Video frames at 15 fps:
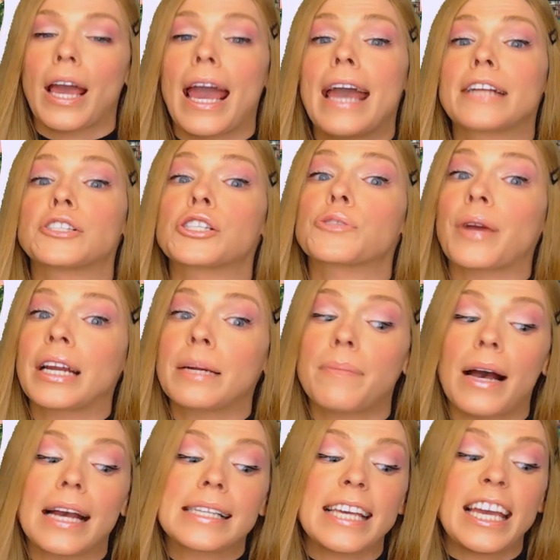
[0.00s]
and just
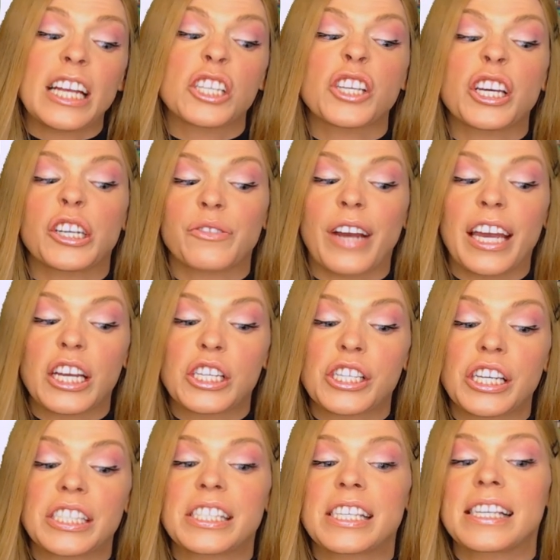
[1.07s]
randomize each
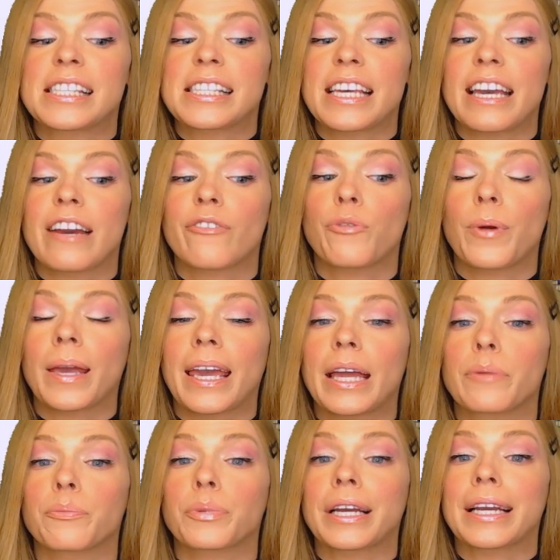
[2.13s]
generation to see if we
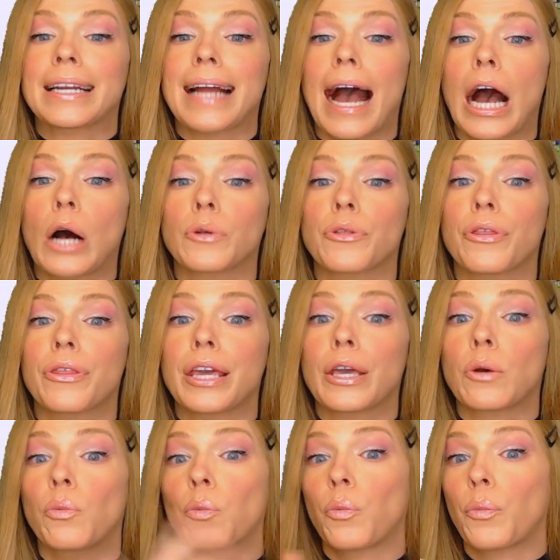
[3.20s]
can breed out
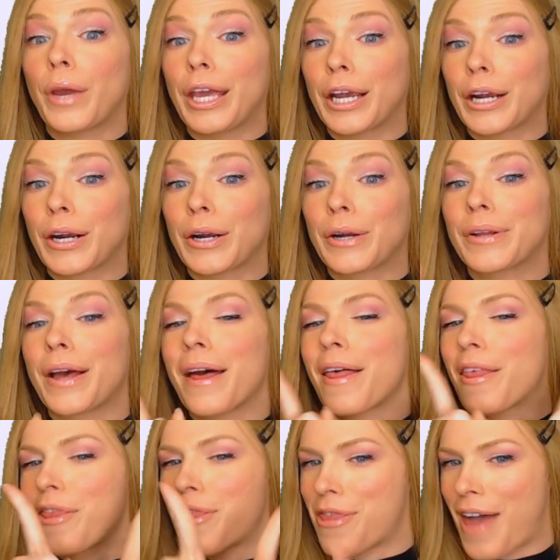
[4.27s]
the weird
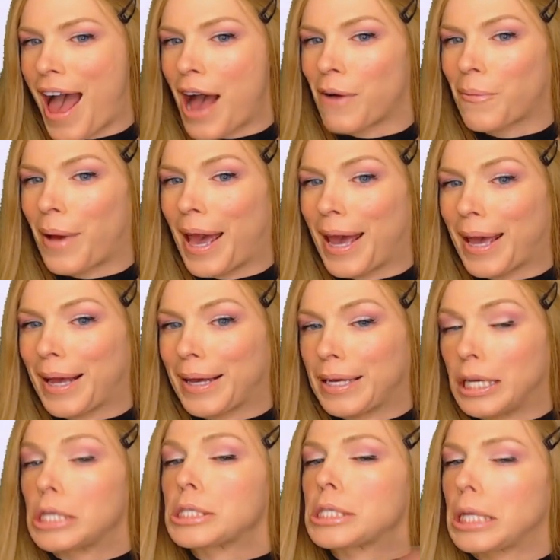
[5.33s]
that way.
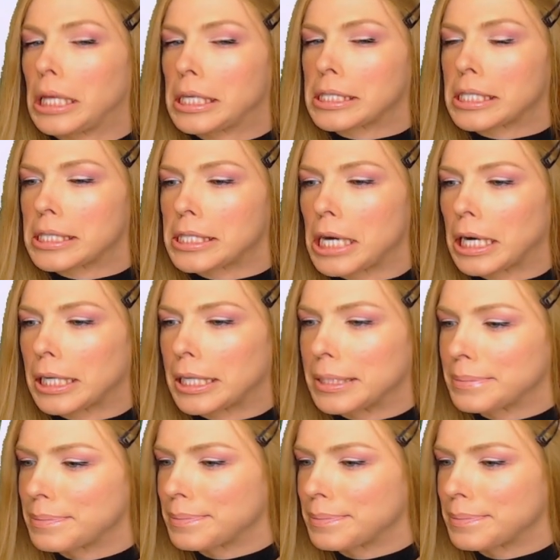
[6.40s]
So let's get started.